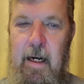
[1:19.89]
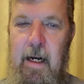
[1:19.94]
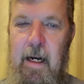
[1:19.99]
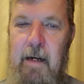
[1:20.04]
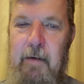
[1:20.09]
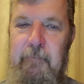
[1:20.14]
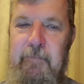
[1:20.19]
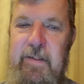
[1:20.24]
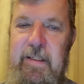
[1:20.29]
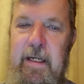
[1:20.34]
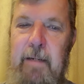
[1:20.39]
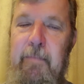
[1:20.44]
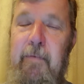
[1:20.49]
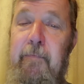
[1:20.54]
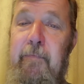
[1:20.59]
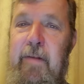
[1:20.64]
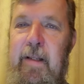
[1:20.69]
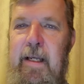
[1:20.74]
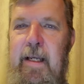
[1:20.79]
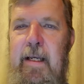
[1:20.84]
of some
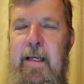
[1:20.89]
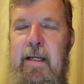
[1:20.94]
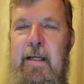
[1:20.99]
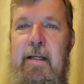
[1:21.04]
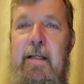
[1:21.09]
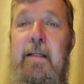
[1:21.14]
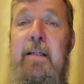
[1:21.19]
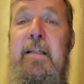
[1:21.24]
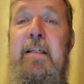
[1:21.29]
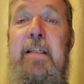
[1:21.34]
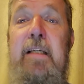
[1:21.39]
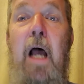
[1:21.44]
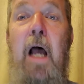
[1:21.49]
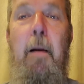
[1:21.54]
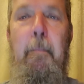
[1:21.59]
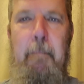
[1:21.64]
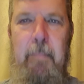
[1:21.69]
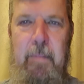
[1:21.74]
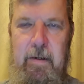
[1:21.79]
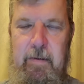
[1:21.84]
of the
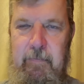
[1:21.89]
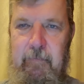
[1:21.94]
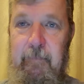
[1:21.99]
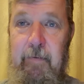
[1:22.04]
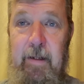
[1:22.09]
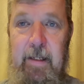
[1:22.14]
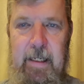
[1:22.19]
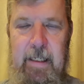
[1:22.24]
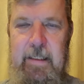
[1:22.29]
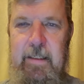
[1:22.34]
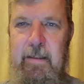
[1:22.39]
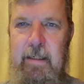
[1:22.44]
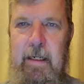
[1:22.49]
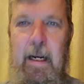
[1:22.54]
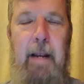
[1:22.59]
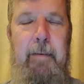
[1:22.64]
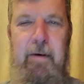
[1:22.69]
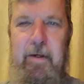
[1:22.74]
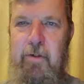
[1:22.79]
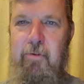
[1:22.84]

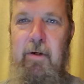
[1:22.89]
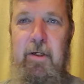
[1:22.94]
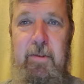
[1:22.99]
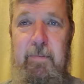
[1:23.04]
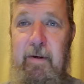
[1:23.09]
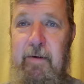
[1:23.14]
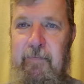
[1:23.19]
trust me,